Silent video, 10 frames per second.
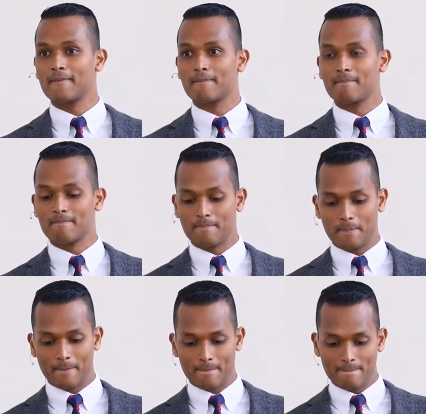
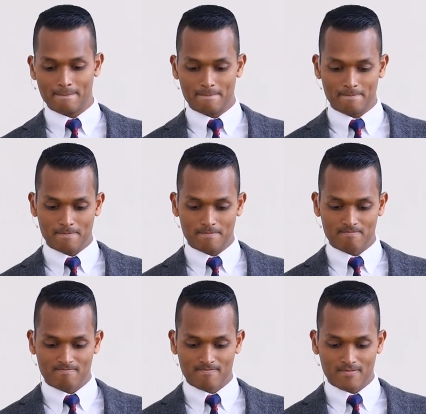
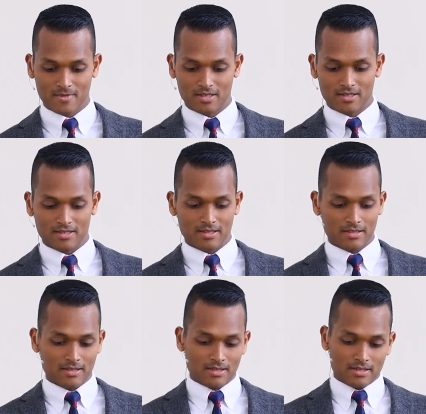
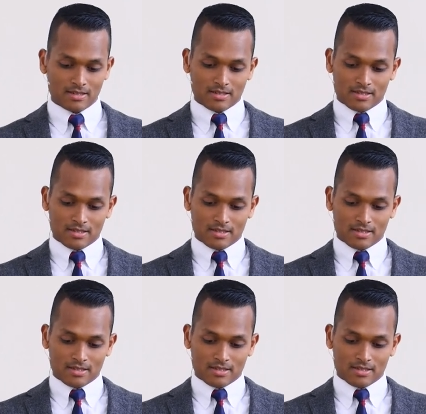(no one is talking)